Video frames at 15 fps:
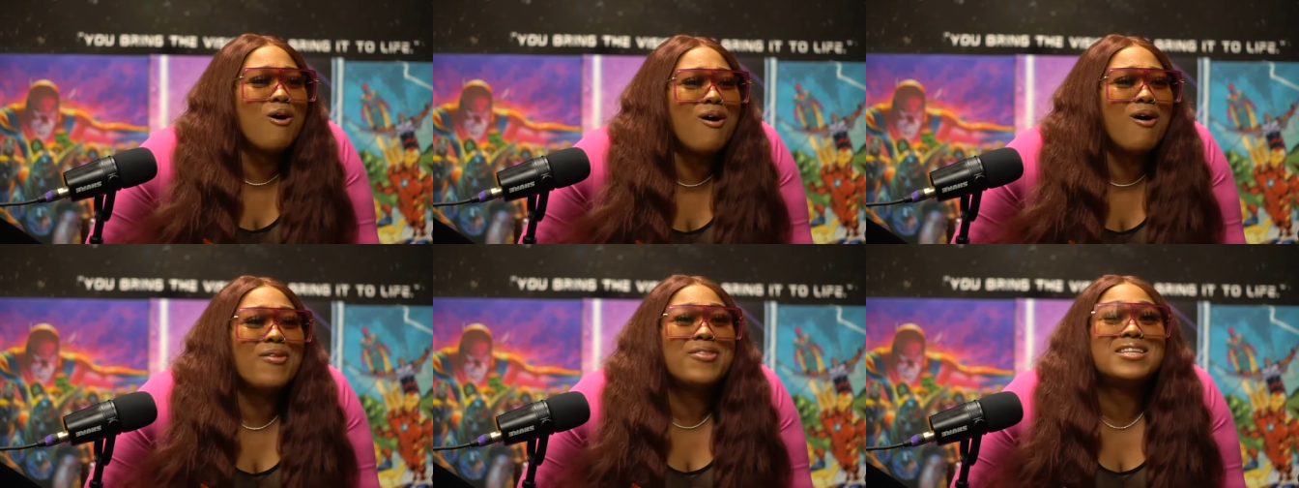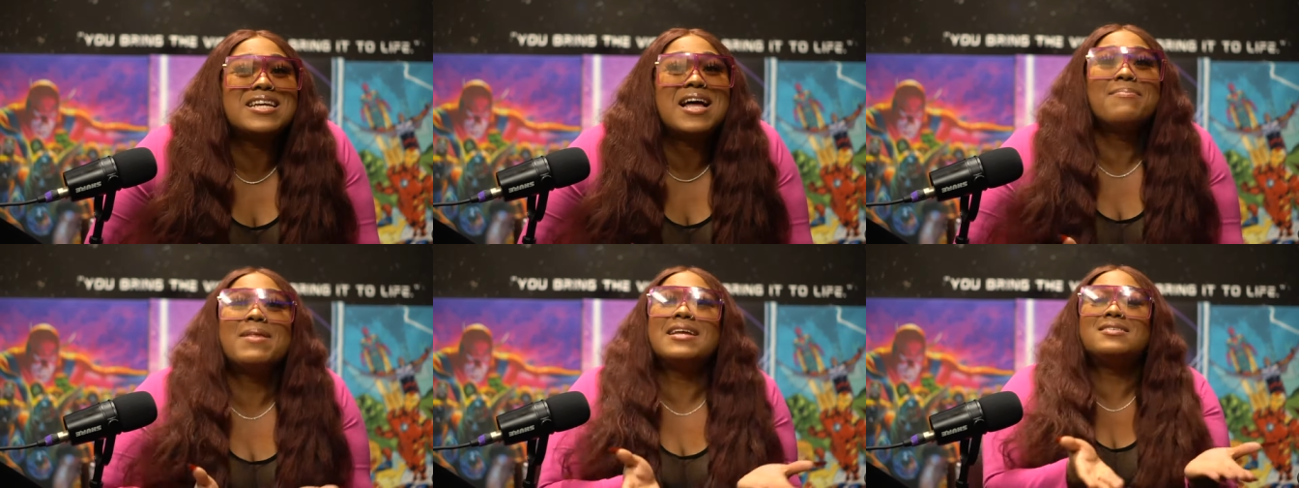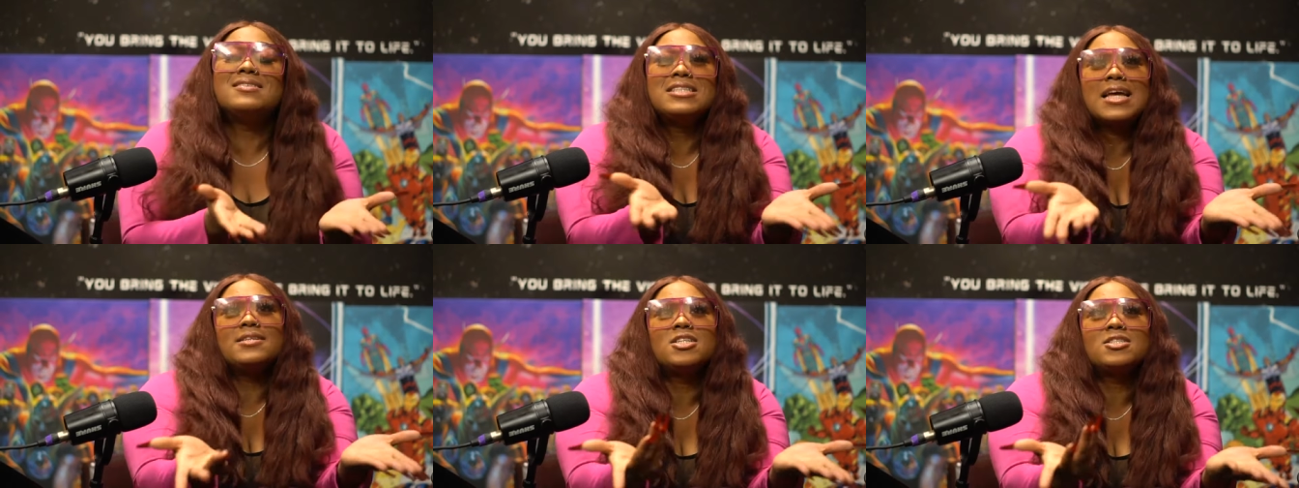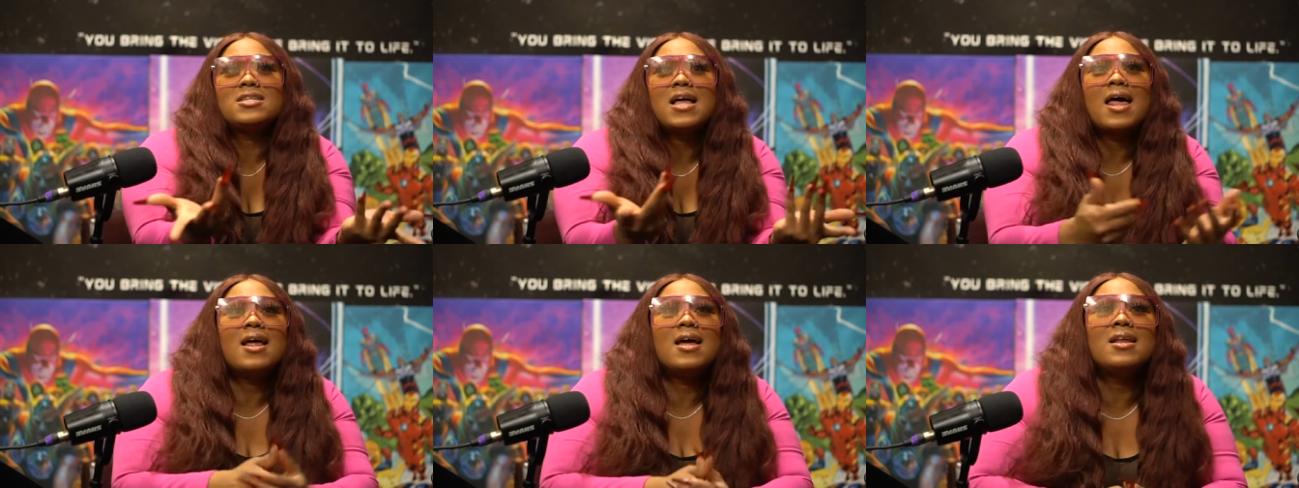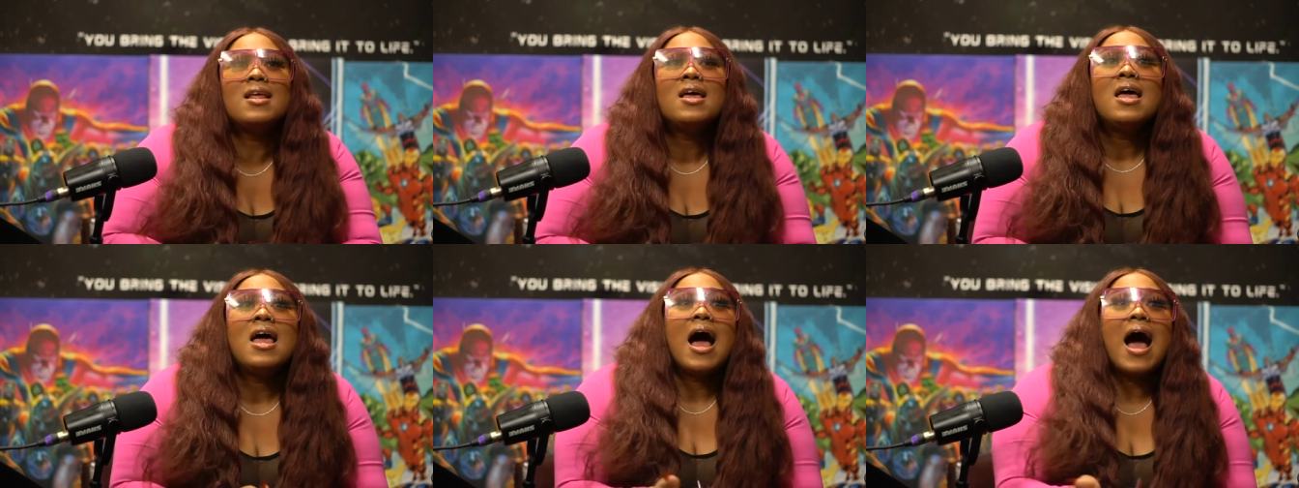all the time. They they just got on
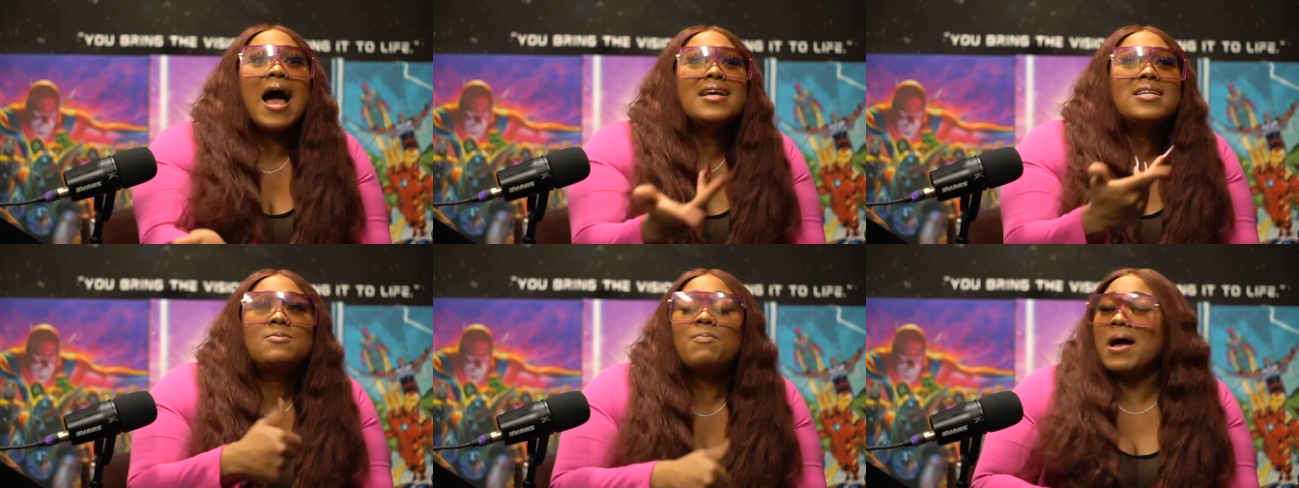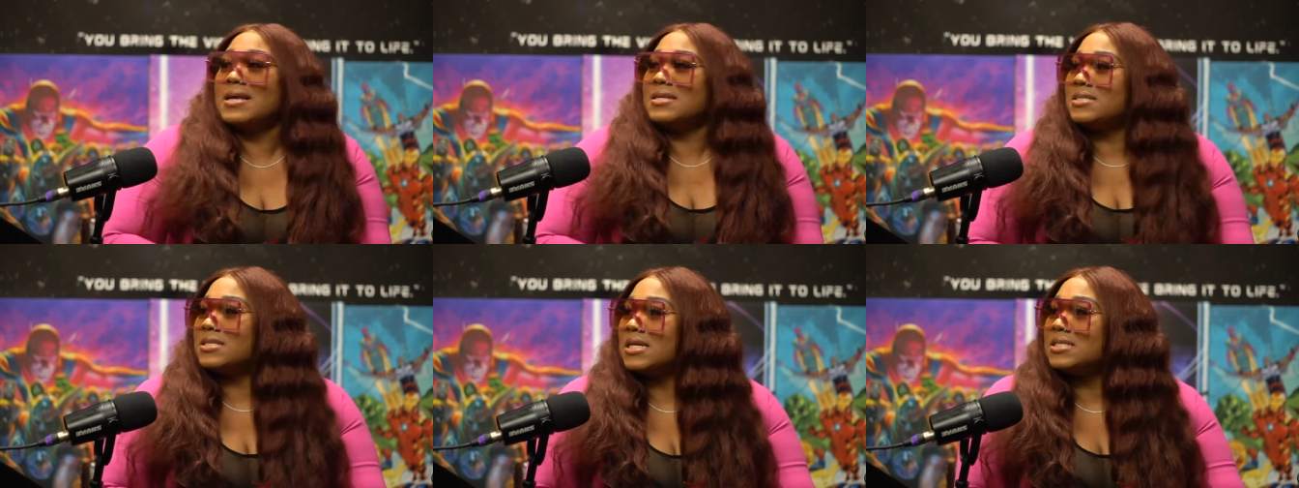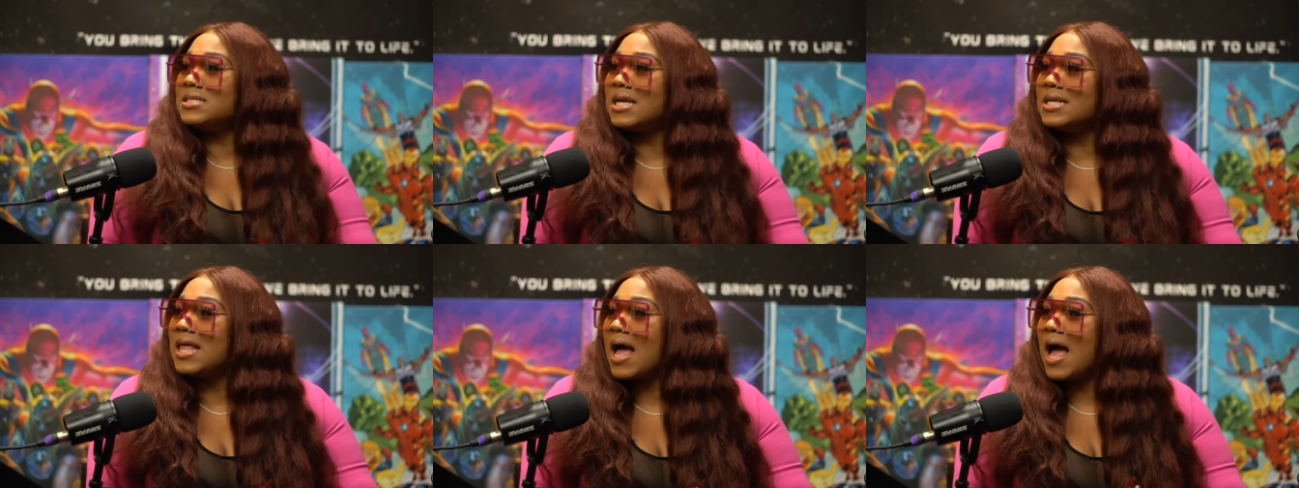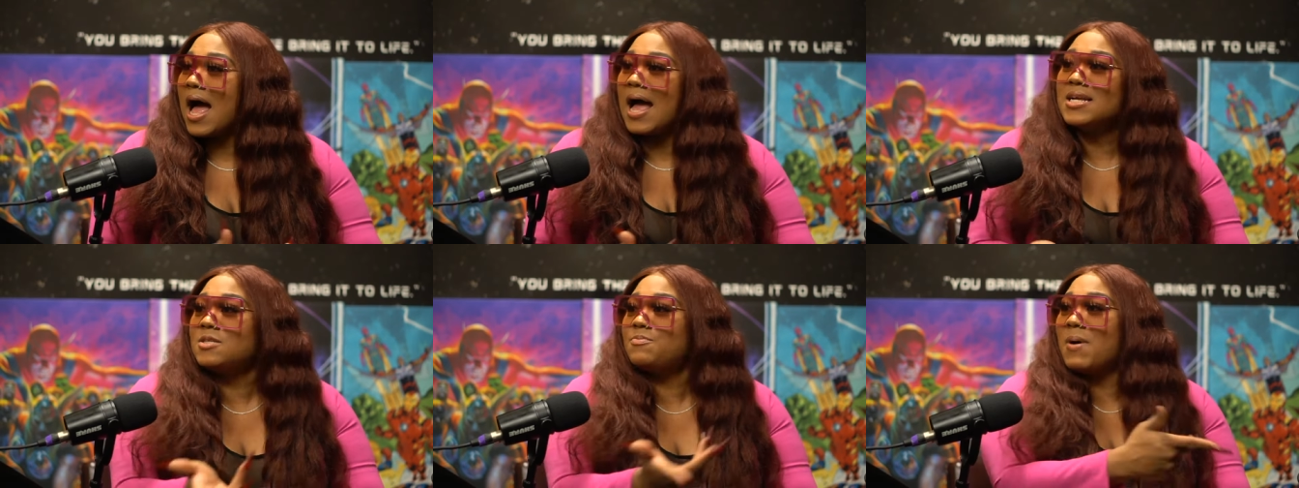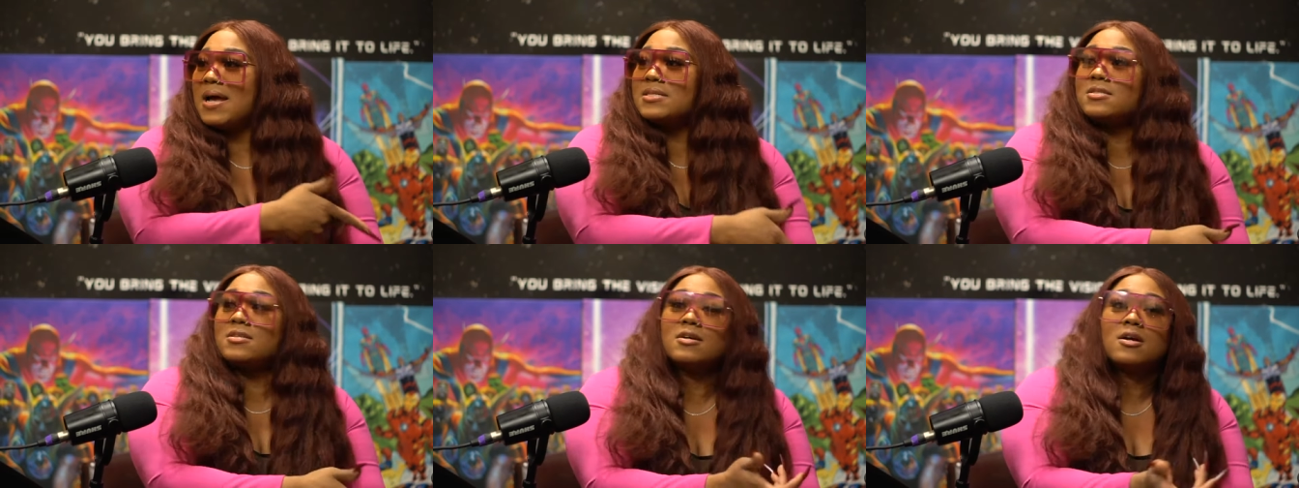Ice Spice. They said that Ice
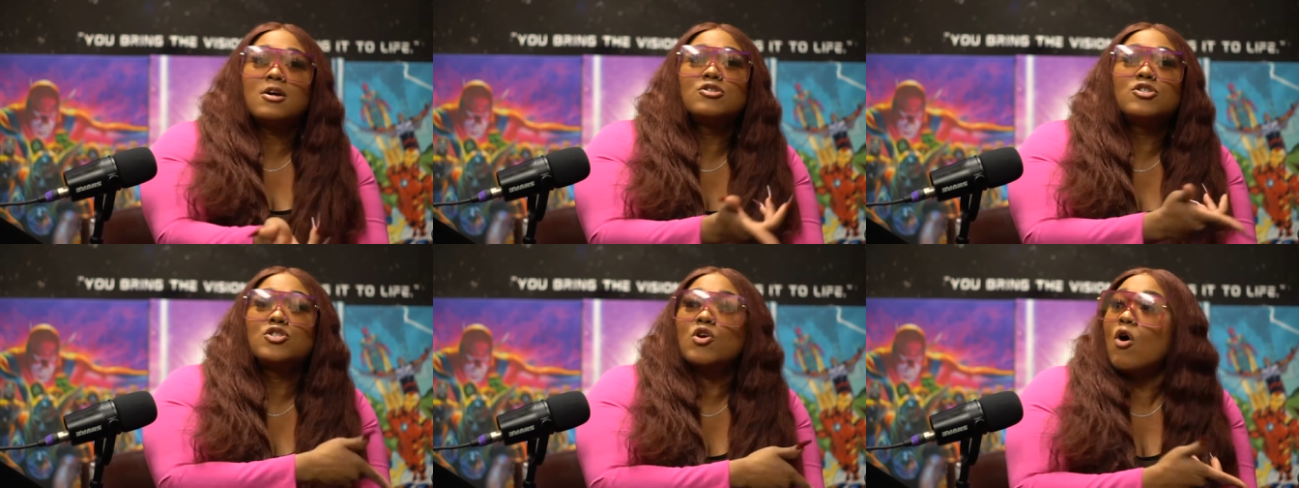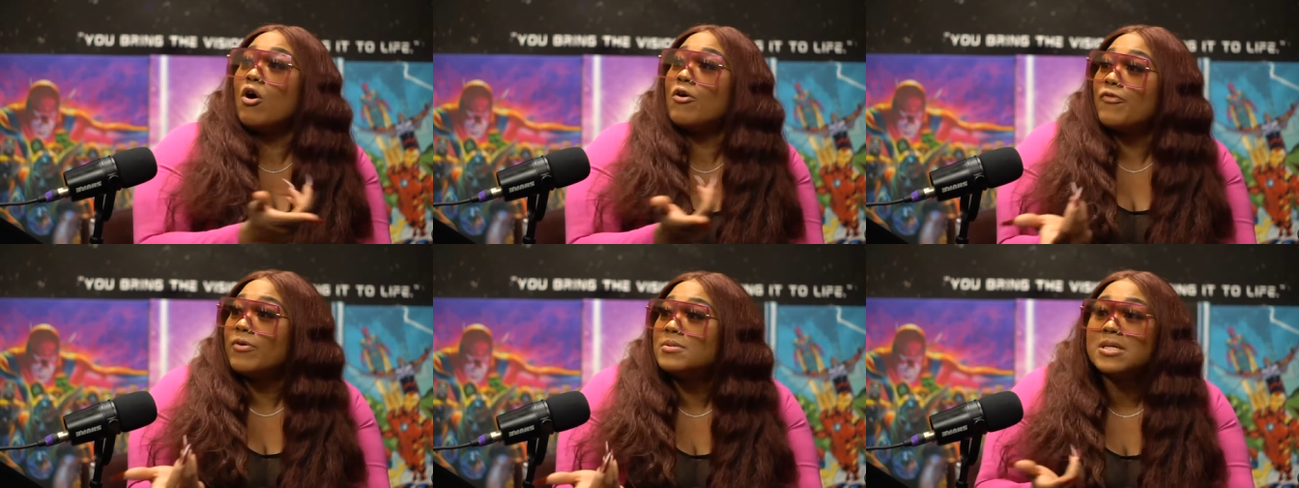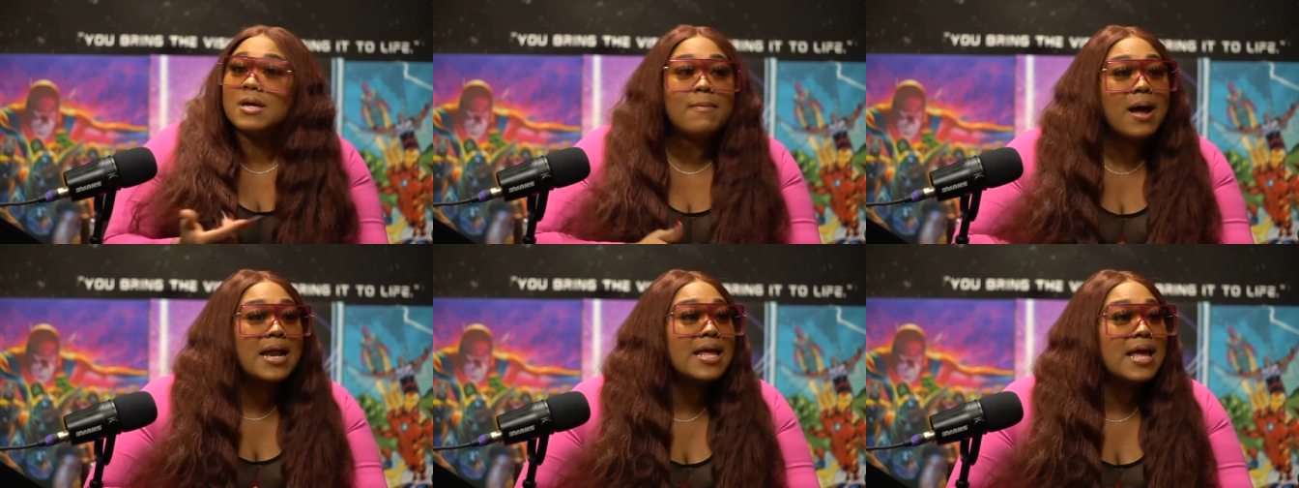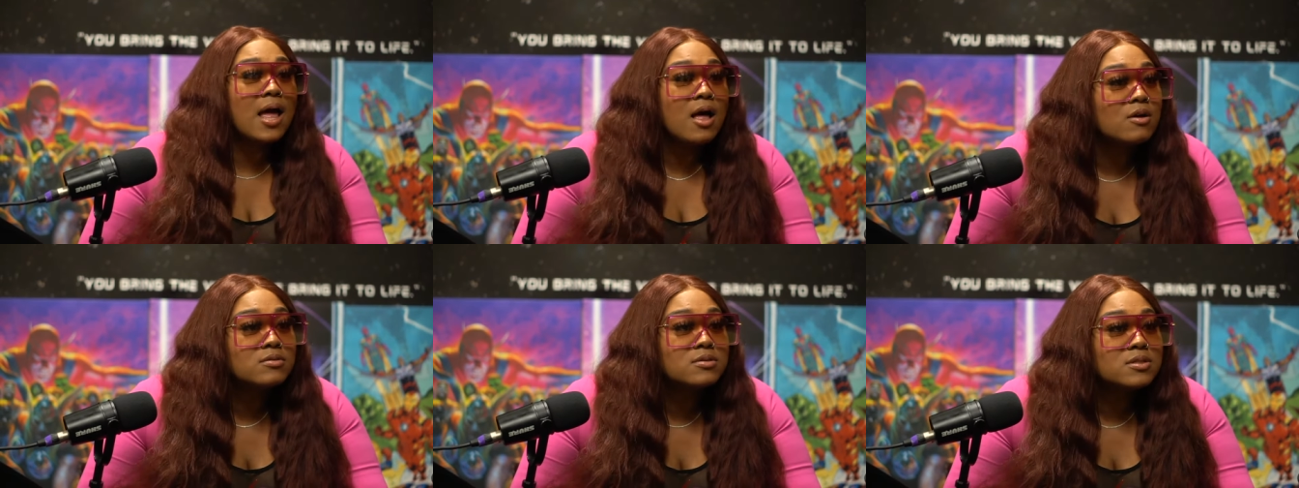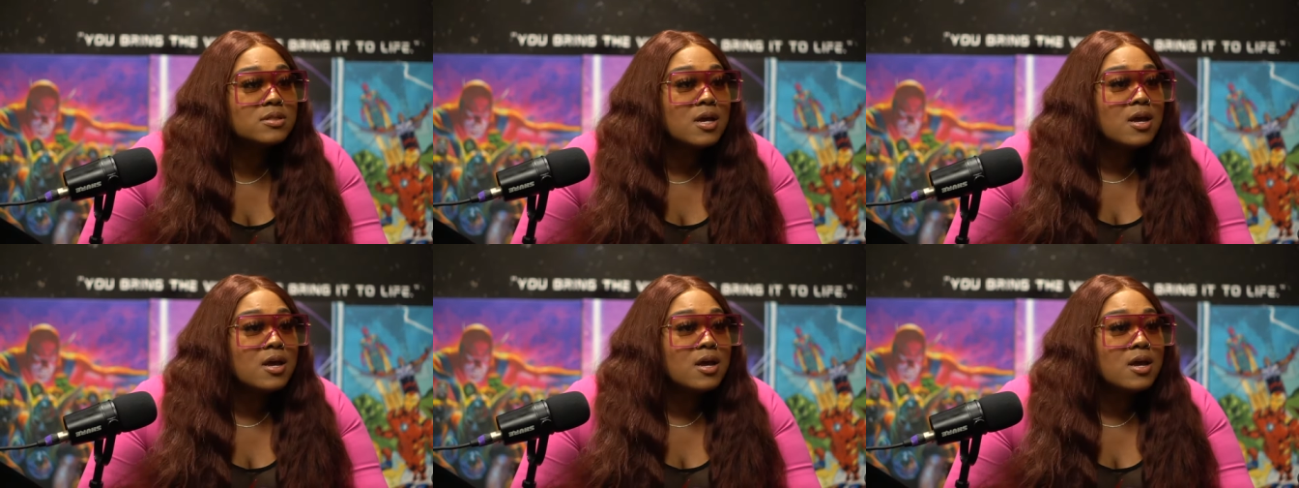Spice took stole her song from, from somebody, somebody, else. else.